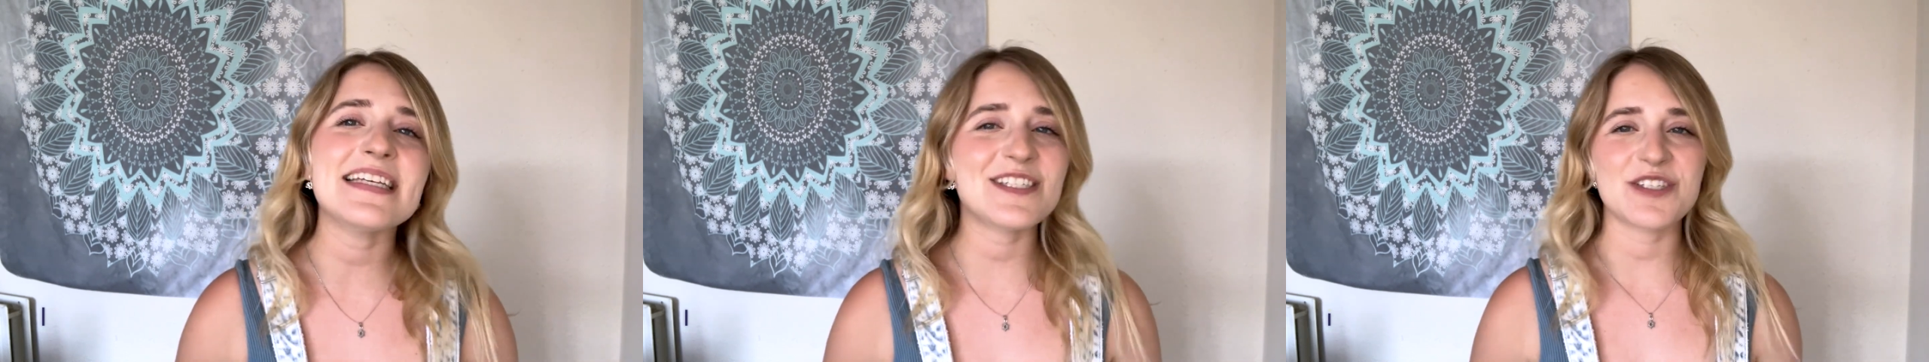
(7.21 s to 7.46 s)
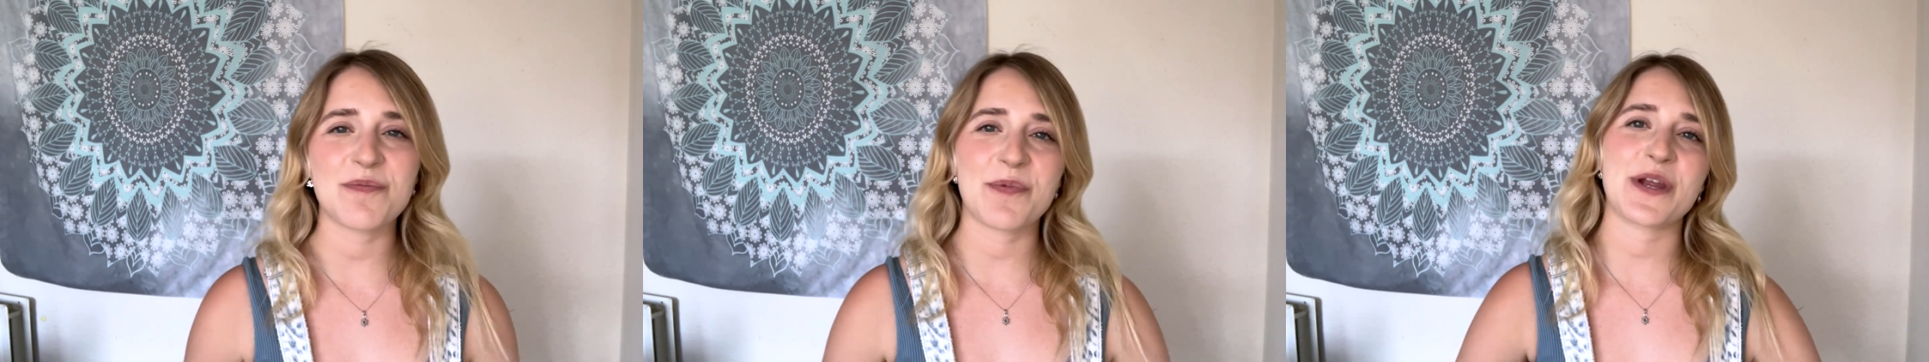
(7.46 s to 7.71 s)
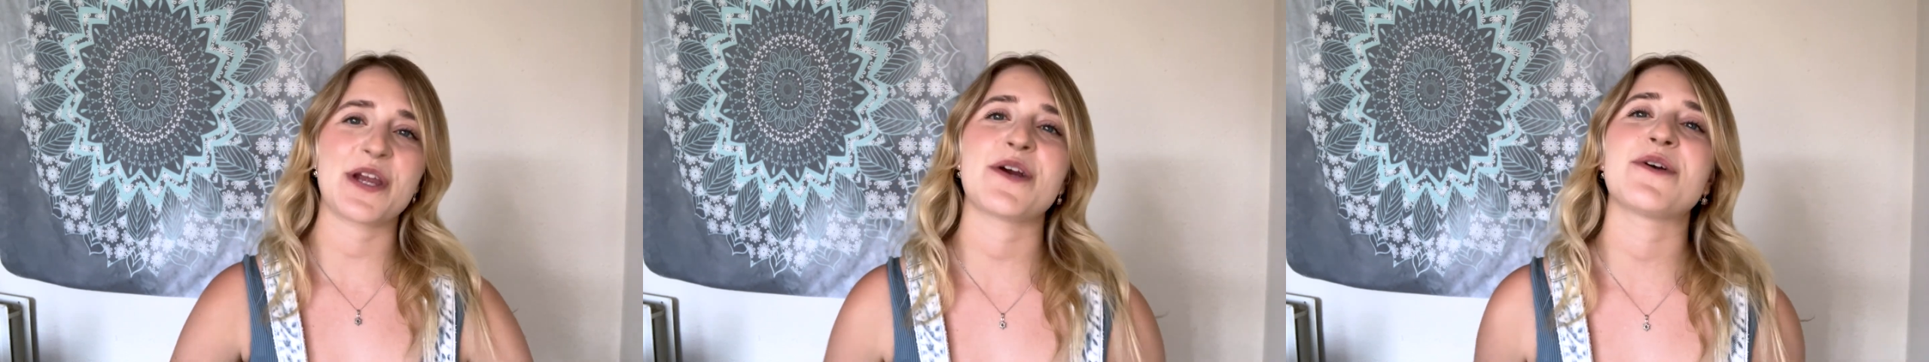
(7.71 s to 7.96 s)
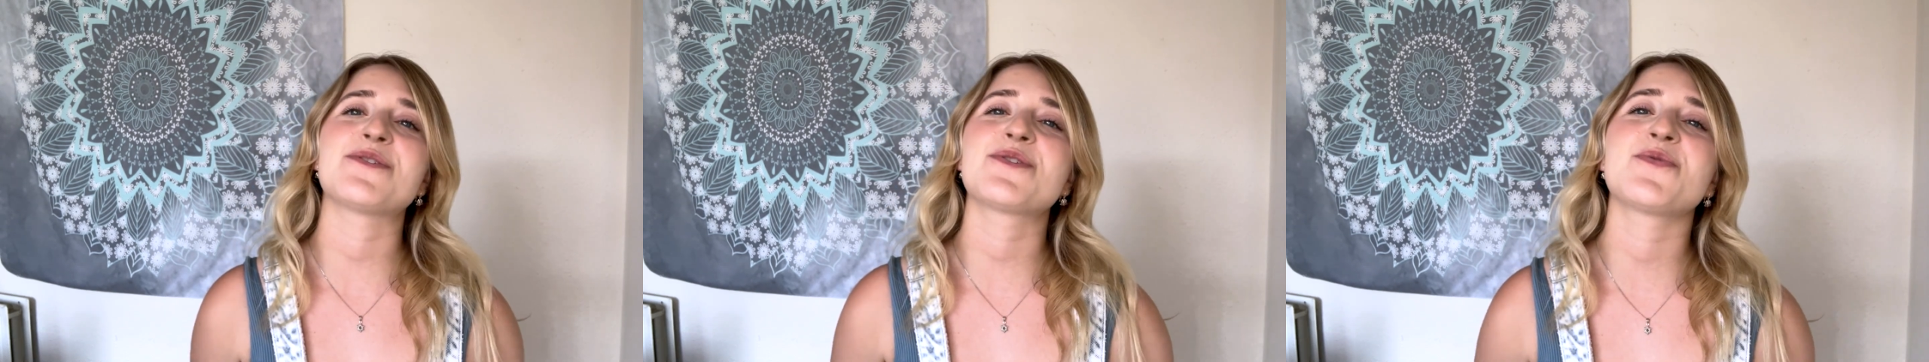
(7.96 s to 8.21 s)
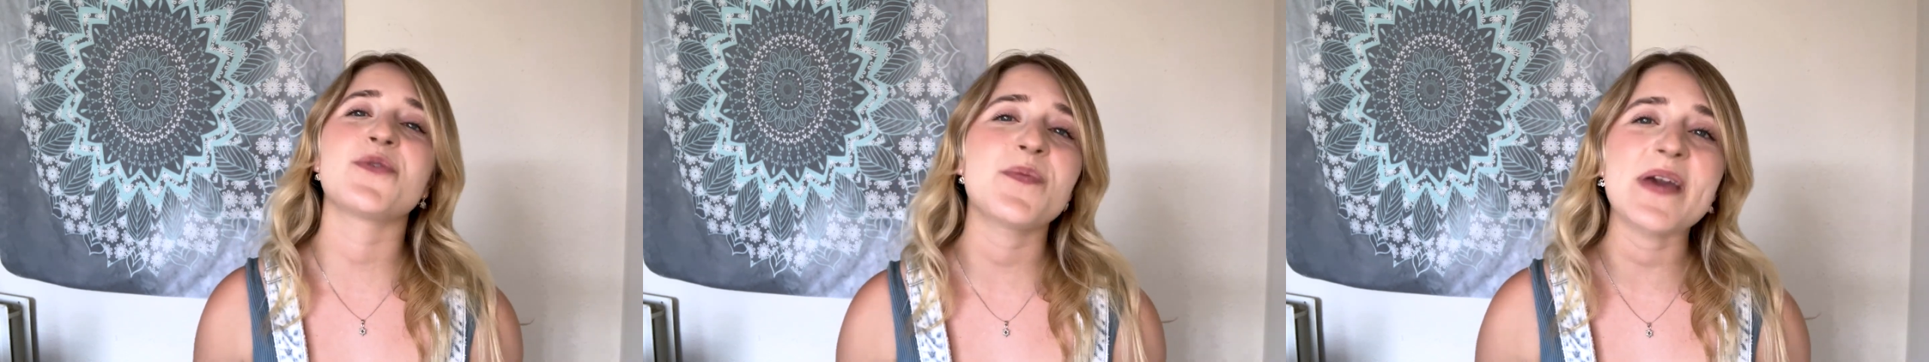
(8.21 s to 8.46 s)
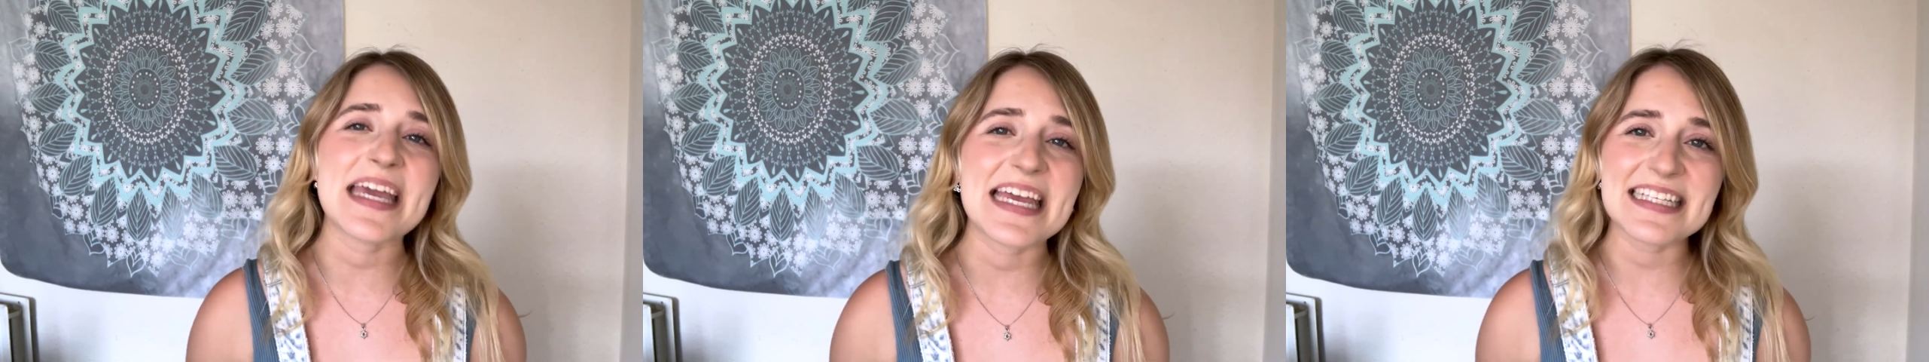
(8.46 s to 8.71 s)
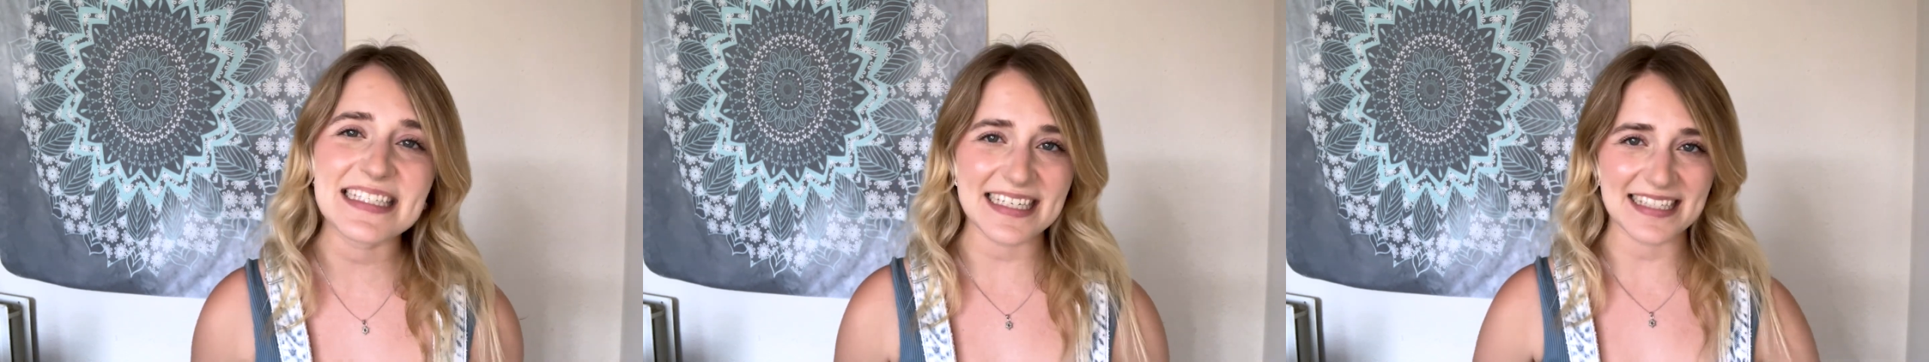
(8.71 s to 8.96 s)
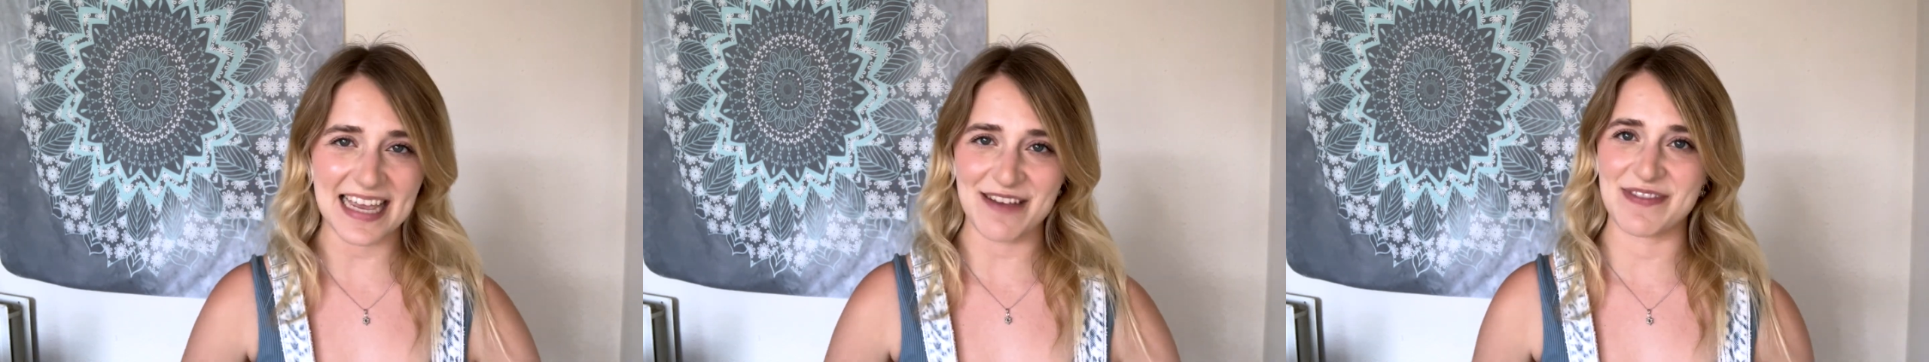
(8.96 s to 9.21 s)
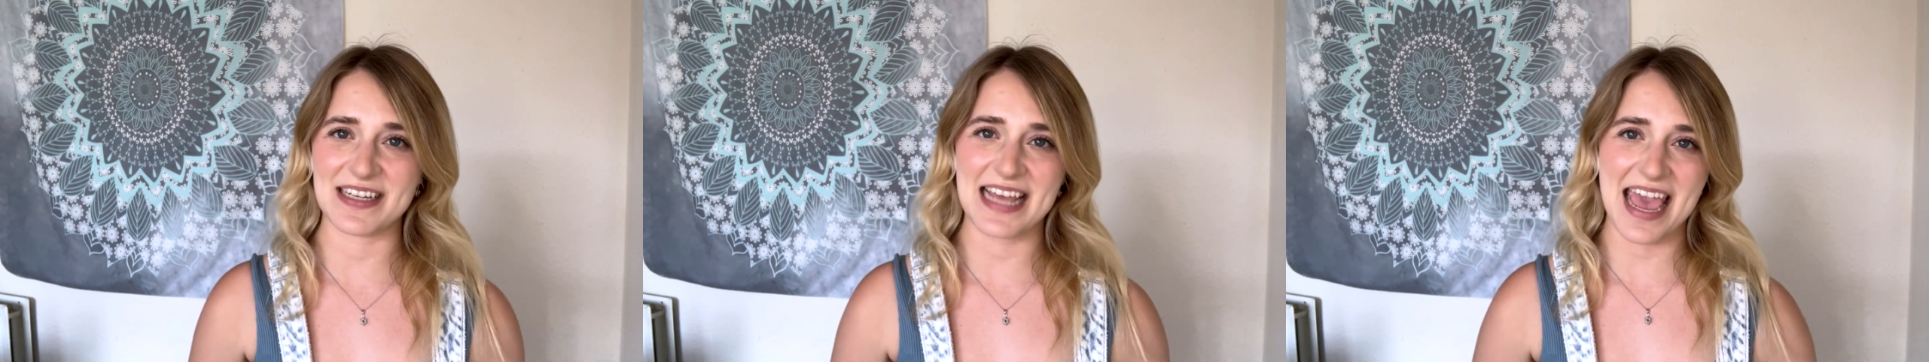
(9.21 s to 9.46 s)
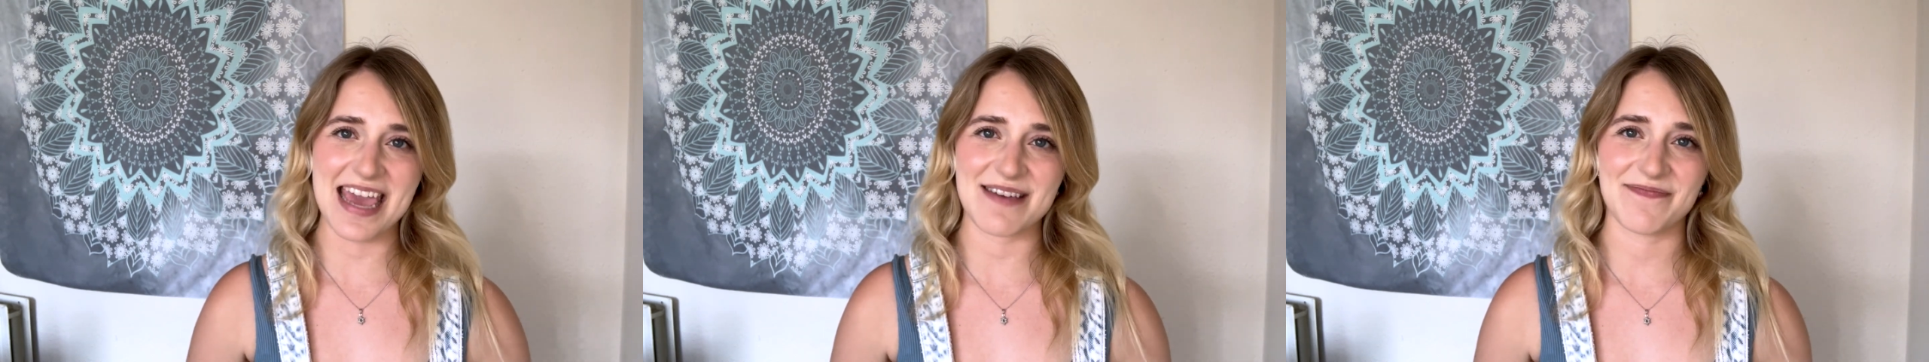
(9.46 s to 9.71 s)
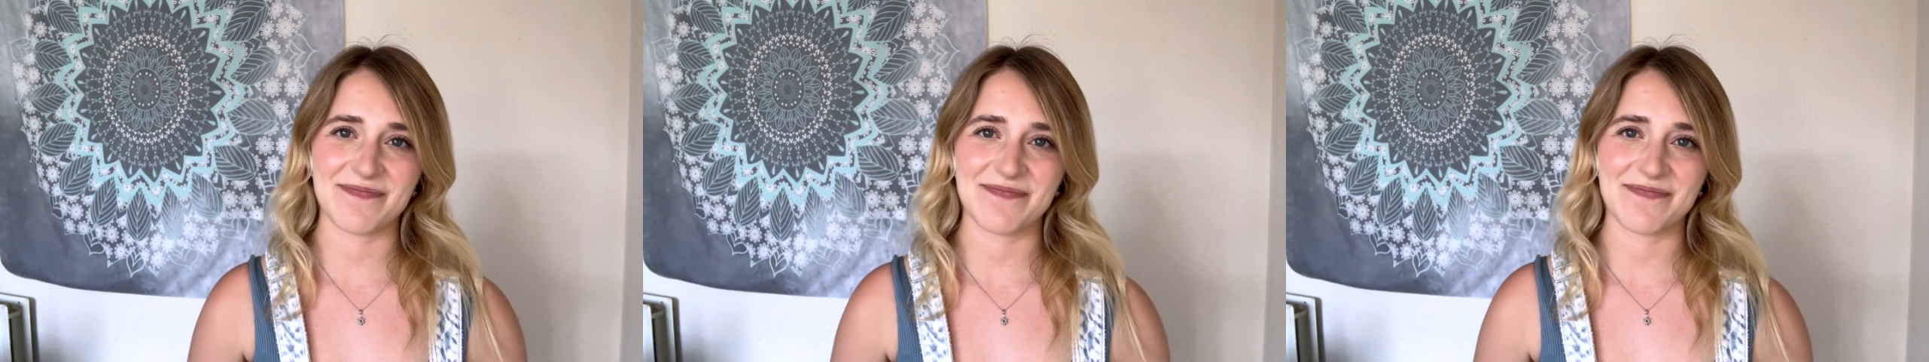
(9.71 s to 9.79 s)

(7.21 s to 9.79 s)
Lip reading: superheroes swooping in to save the day.